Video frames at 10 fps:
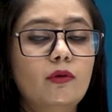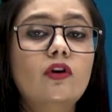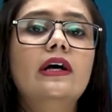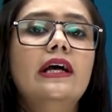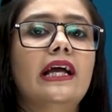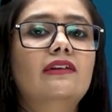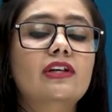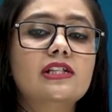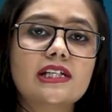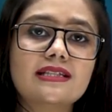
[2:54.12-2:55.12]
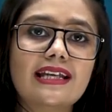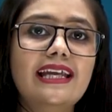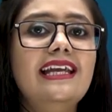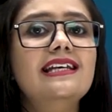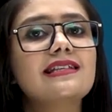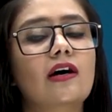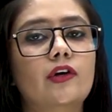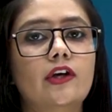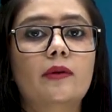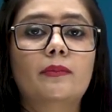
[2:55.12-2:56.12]
book. It will just ease
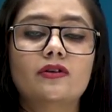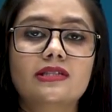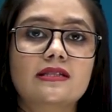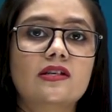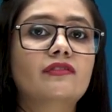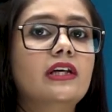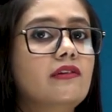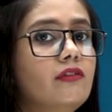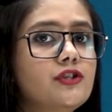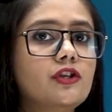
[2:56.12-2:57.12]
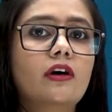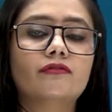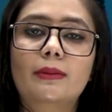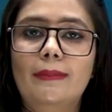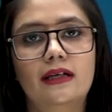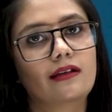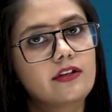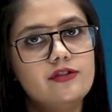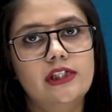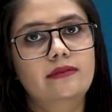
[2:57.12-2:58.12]
out your process of the revision of the
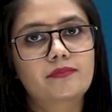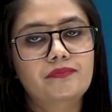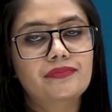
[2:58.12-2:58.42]
metallurgy.